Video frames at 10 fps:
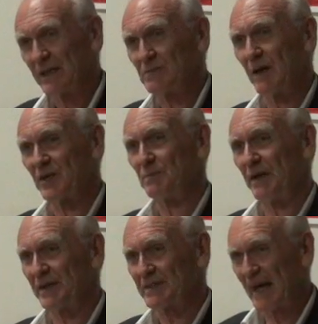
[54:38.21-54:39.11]
it's much
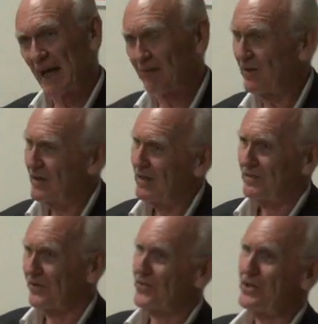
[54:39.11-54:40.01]
better to have
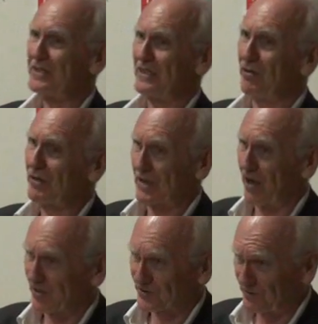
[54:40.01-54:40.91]
30
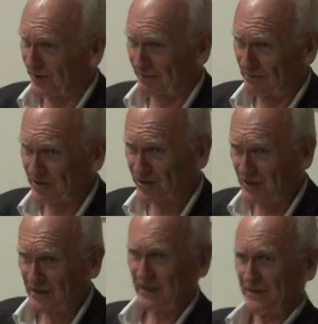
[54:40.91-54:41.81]
oligarchs running
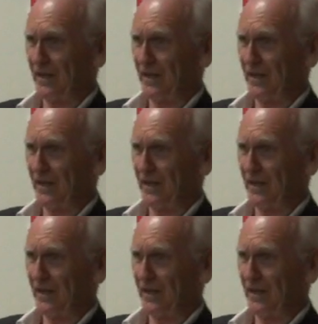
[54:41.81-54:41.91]
Russia